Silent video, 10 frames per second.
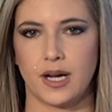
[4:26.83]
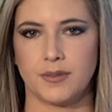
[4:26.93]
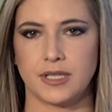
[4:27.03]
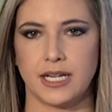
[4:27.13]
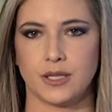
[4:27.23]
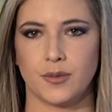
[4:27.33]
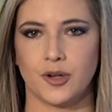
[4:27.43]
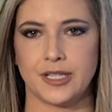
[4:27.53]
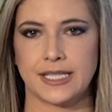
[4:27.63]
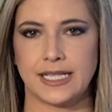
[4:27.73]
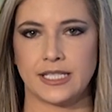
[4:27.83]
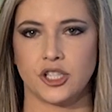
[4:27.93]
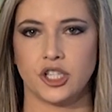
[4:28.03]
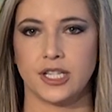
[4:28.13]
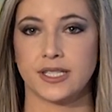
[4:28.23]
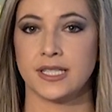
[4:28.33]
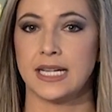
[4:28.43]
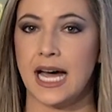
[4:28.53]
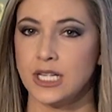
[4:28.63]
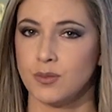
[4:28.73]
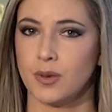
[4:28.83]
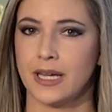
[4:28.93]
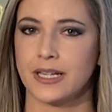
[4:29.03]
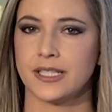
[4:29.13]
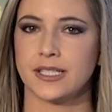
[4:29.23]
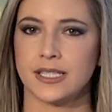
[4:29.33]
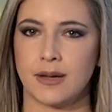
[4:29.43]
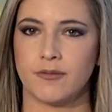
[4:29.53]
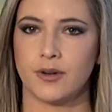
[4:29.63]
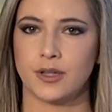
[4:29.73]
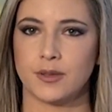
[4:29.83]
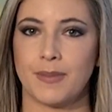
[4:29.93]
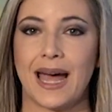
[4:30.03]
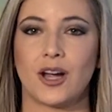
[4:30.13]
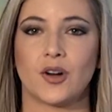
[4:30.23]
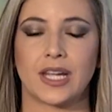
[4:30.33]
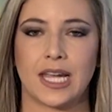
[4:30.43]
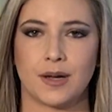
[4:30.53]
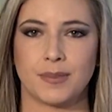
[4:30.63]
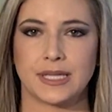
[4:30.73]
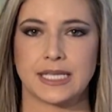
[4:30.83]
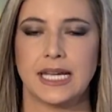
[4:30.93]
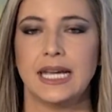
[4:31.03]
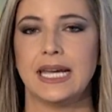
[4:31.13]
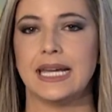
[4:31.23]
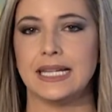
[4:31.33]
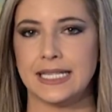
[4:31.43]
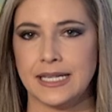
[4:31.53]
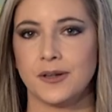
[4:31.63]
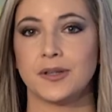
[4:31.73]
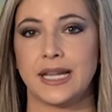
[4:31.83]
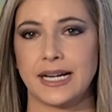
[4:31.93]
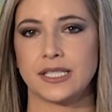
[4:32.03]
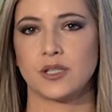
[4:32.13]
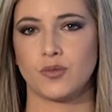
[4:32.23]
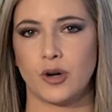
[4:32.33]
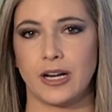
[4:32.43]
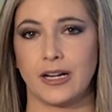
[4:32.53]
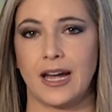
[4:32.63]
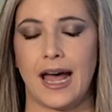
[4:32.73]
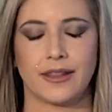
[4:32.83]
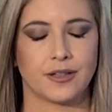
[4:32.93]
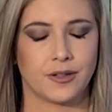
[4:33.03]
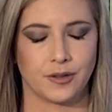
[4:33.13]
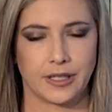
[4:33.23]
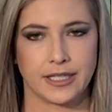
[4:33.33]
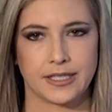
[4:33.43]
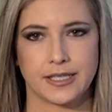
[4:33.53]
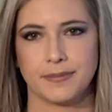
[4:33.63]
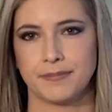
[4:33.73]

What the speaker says: update, Murray says she does not plan to step foot back on campus until next spring at the earliest.